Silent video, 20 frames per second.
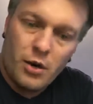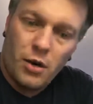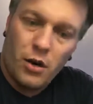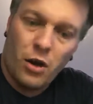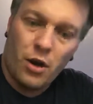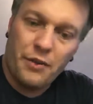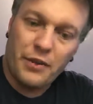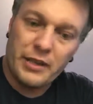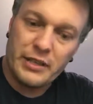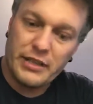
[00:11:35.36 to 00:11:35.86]

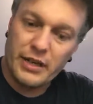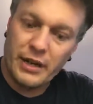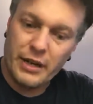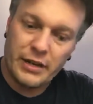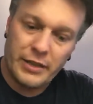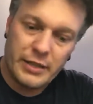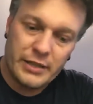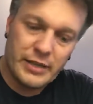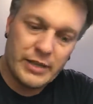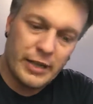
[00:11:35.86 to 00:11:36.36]
on the side
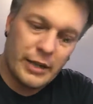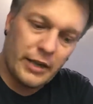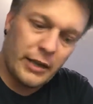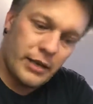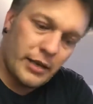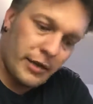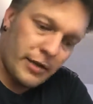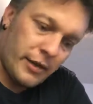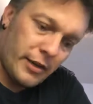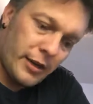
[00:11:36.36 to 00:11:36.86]
of the
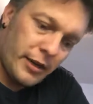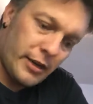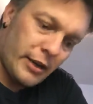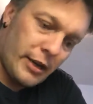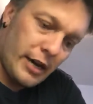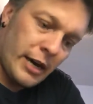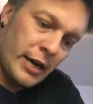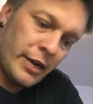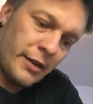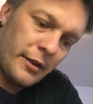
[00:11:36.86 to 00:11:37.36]
sink,
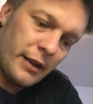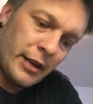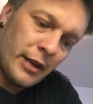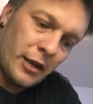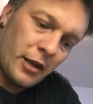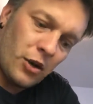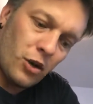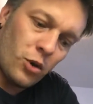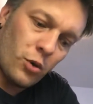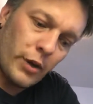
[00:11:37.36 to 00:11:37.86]
and then
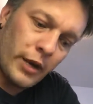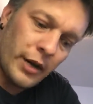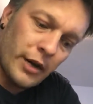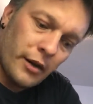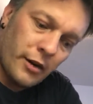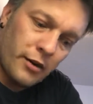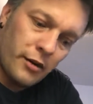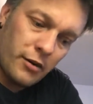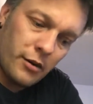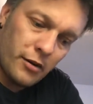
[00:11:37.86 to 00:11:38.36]
I go
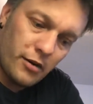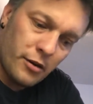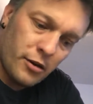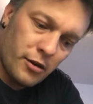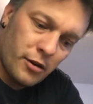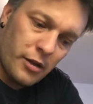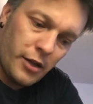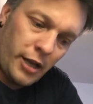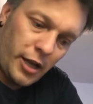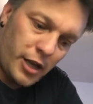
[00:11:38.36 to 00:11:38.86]
in
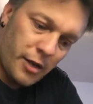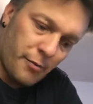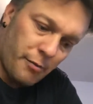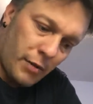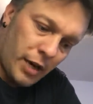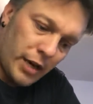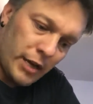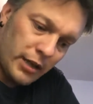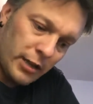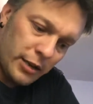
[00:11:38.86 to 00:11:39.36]

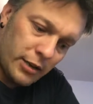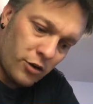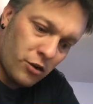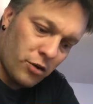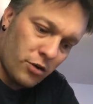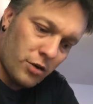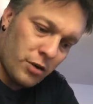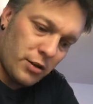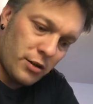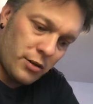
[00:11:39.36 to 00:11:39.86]
my little